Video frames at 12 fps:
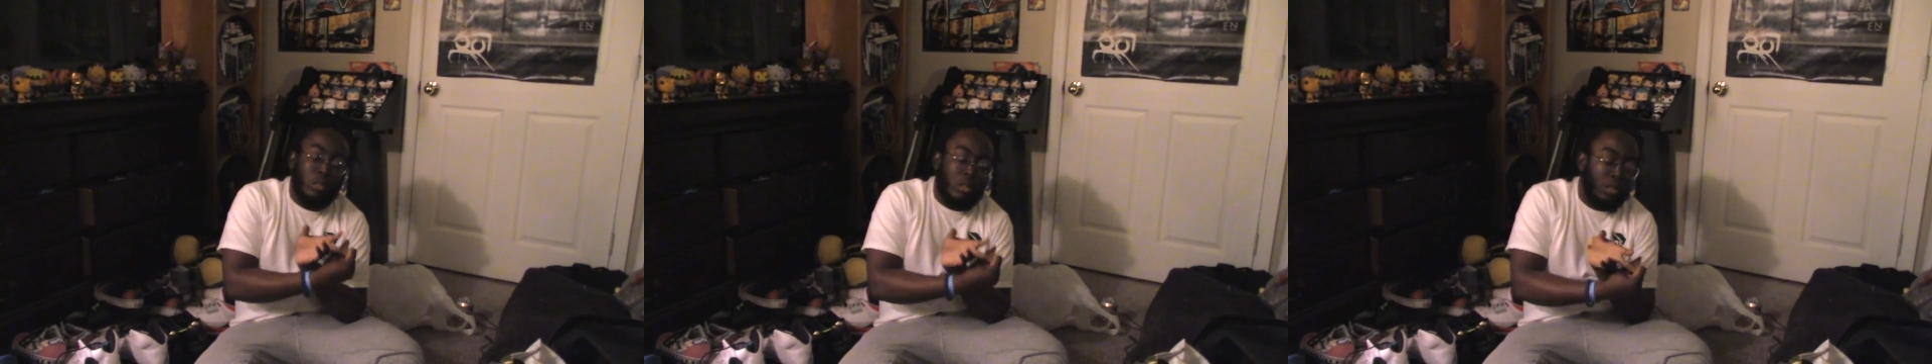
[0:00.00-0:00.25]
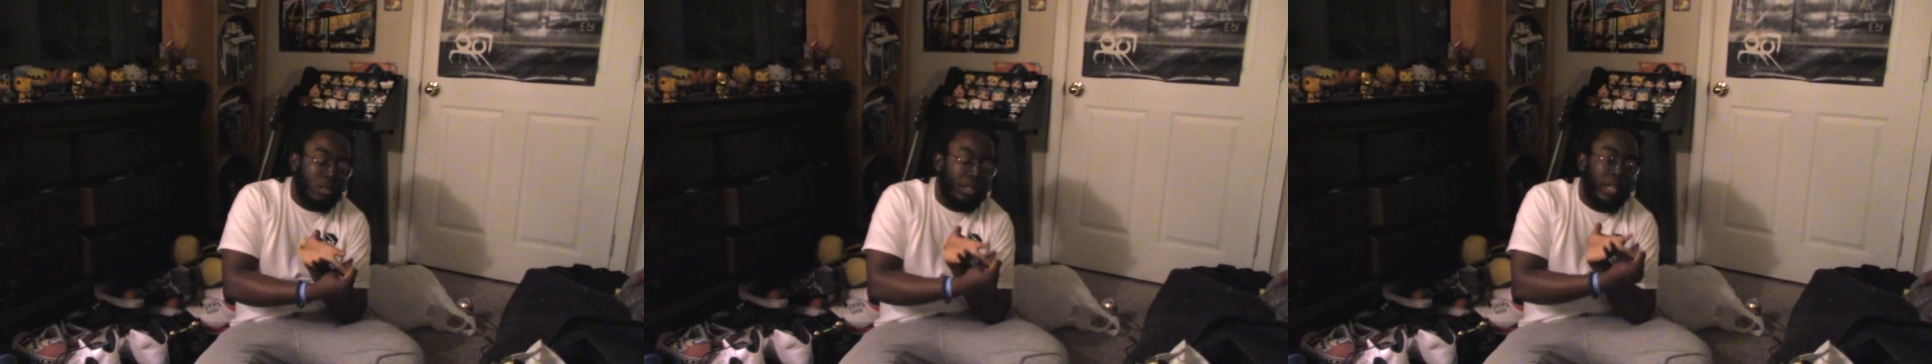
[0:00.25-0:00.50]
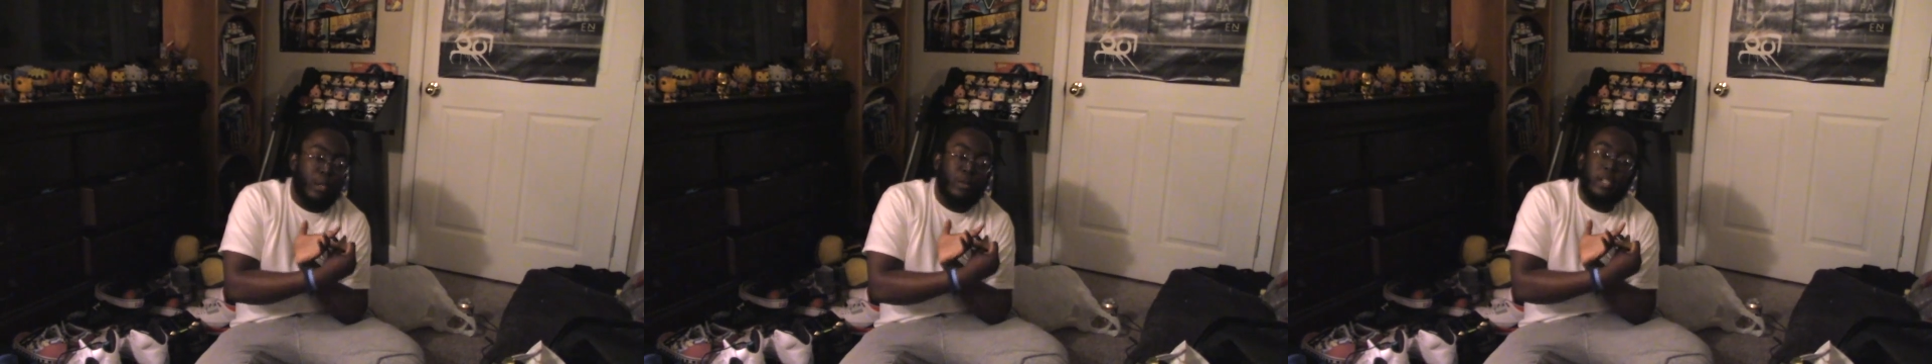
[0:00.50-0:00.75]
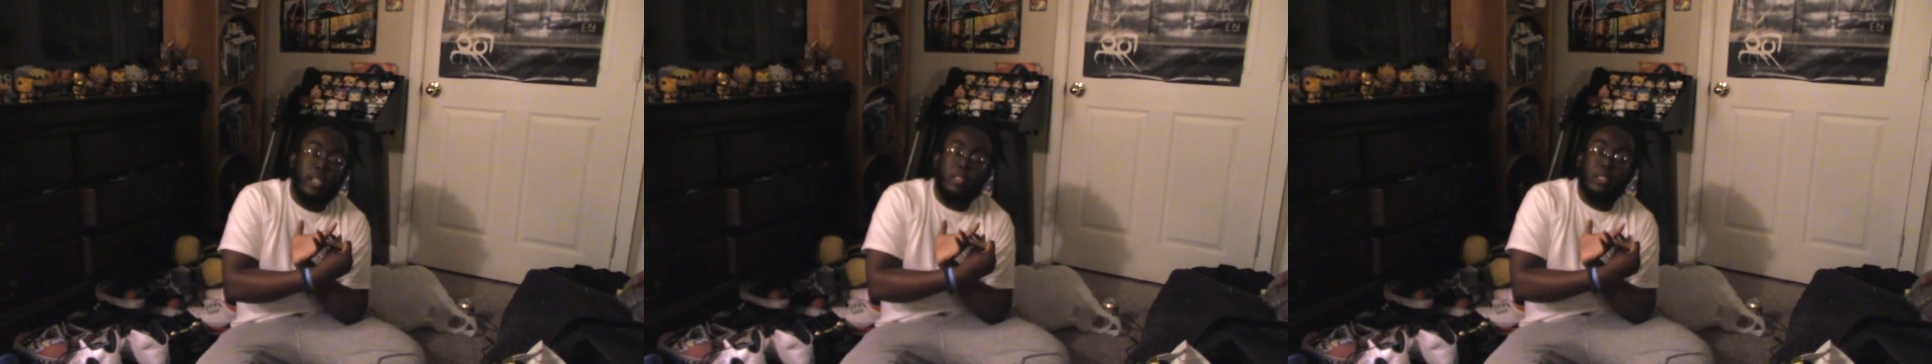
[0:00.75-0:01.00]
So like when
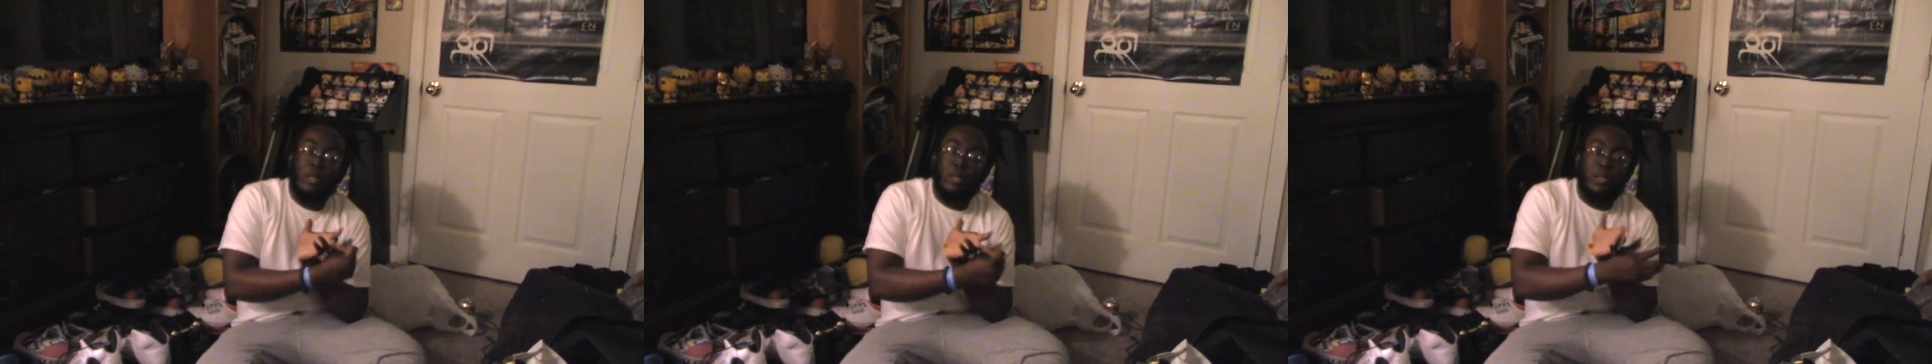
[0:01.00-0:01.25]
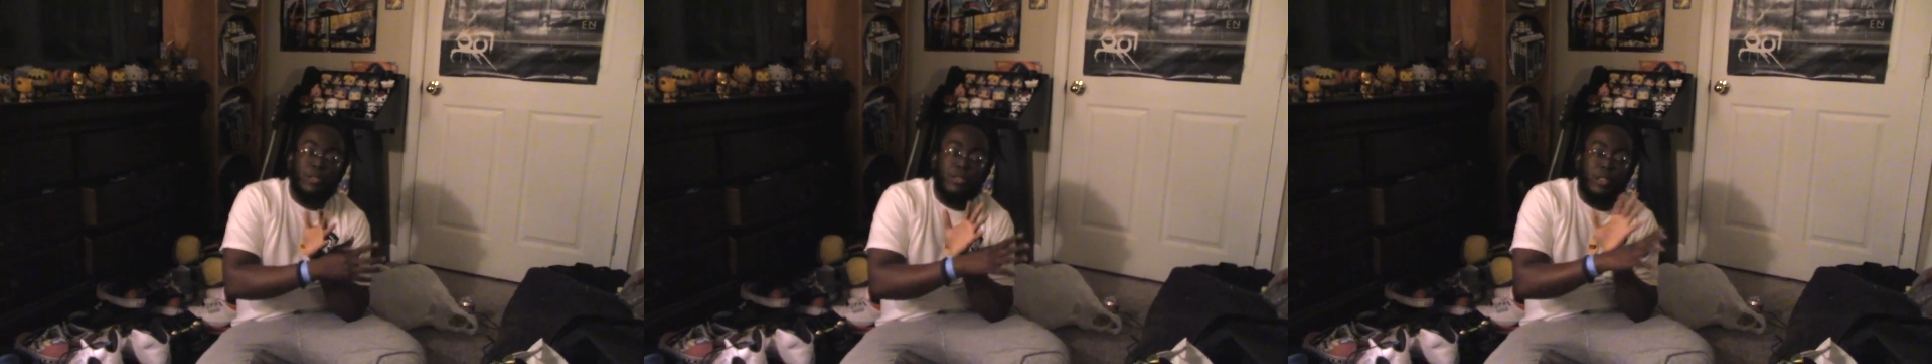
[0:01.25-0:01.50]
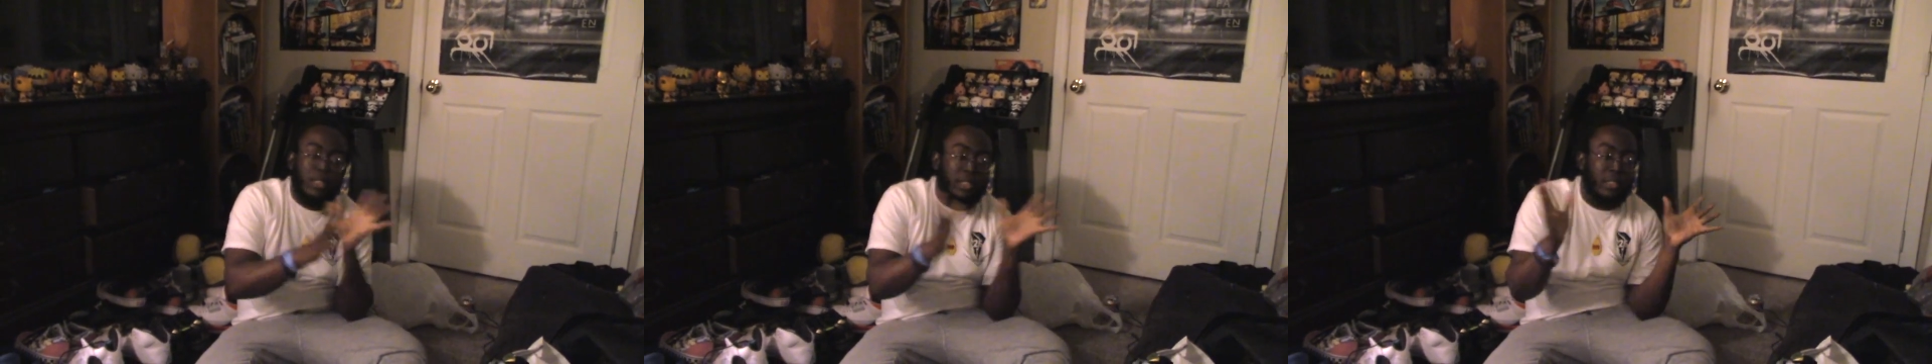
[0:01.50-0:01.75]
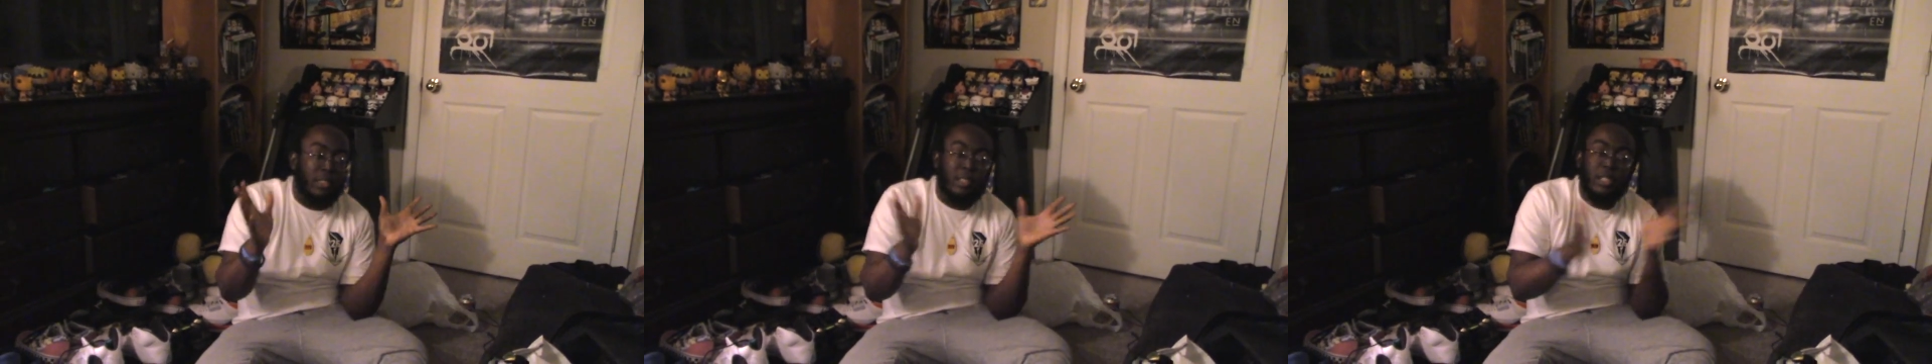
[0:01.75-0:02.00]
I do a
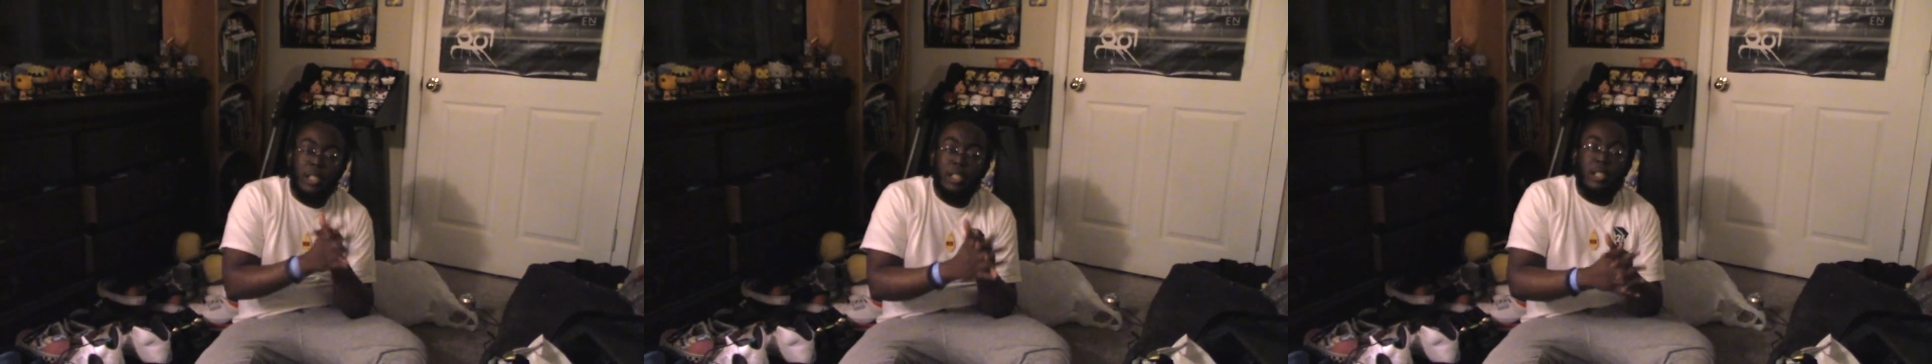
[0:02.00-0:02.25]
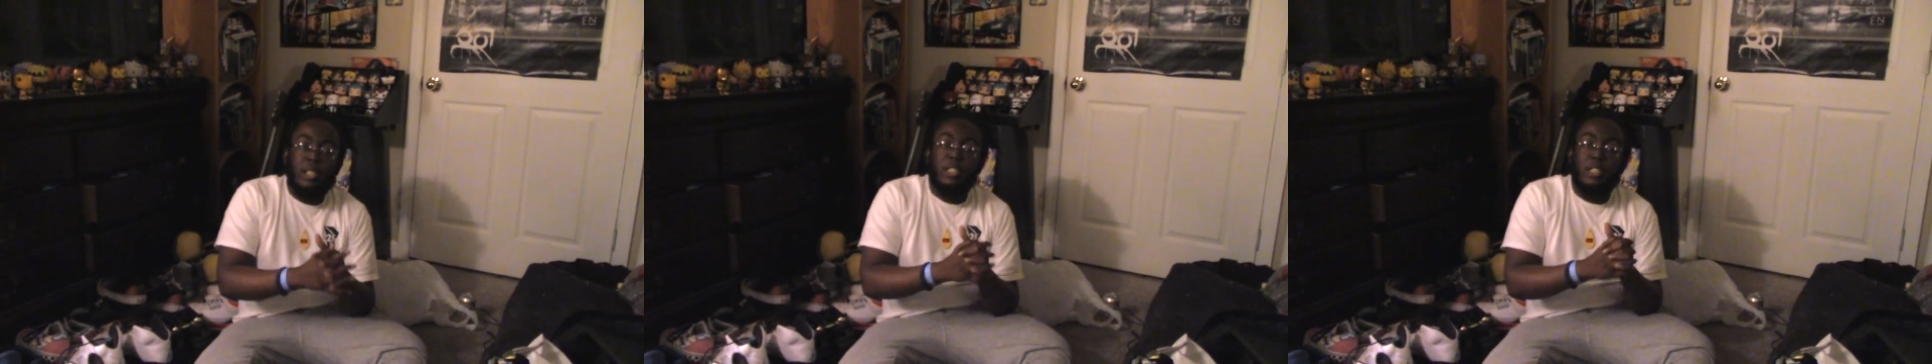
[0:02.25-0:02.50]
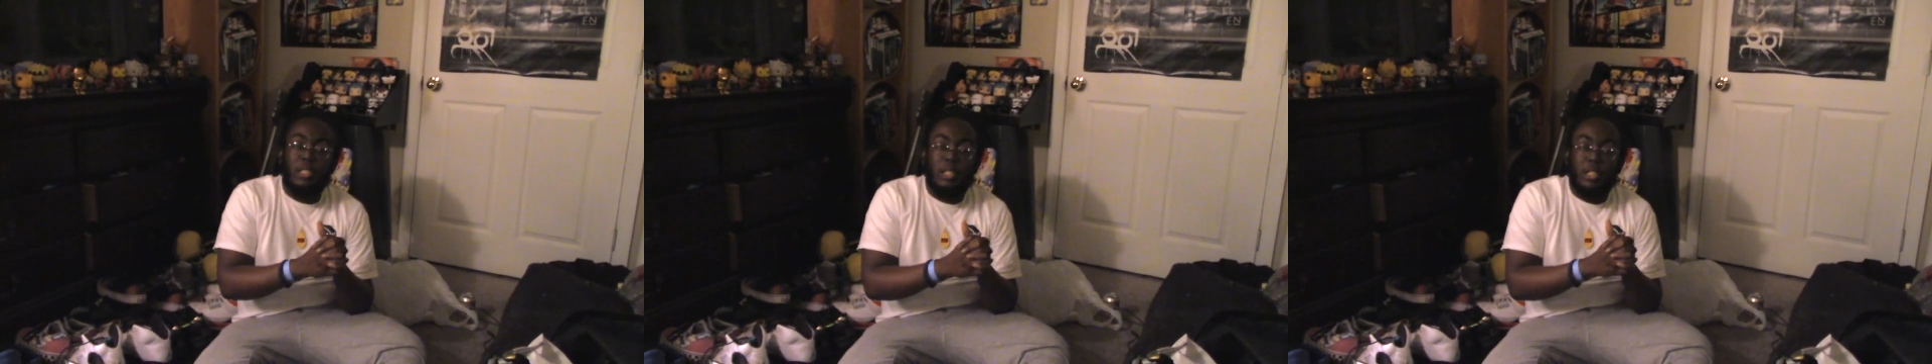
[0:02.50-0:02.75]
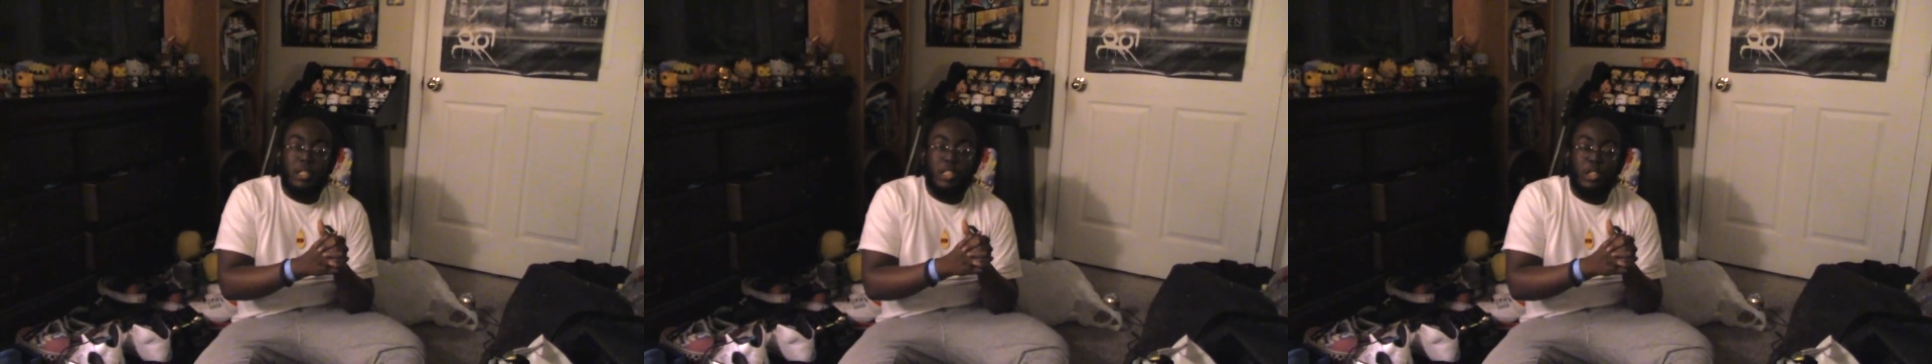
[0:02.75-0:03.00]
fucking
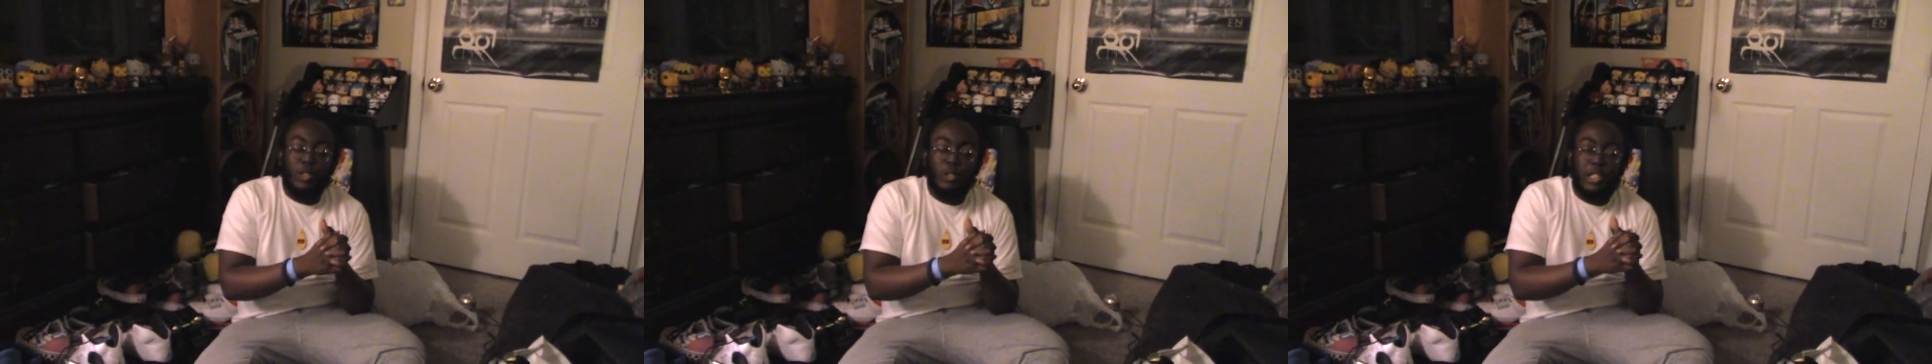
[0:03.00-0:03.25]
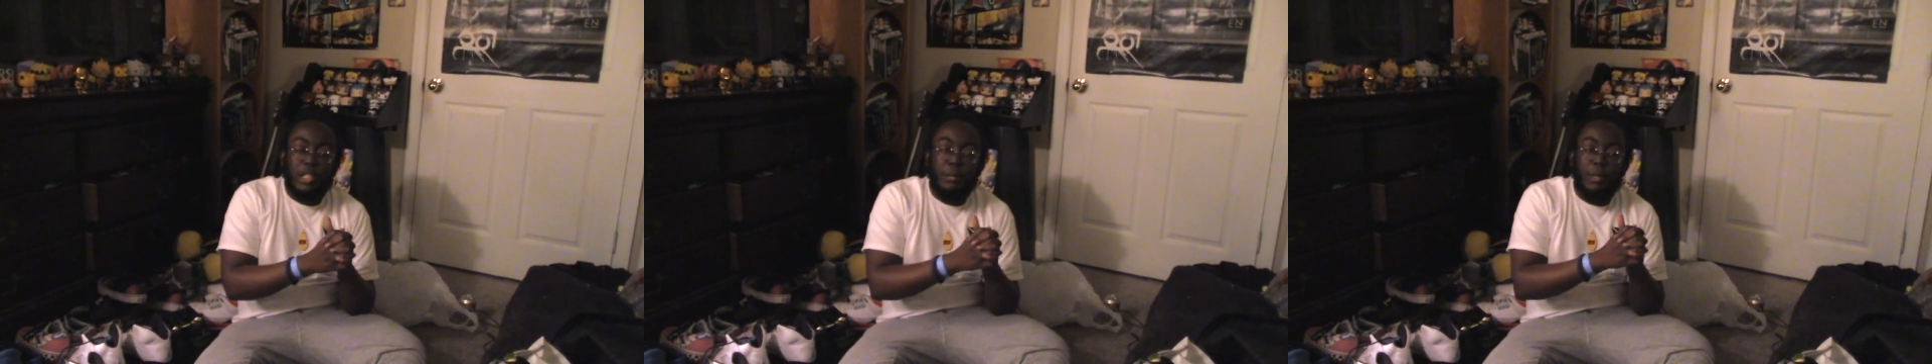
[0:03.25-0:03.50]
uh, stream.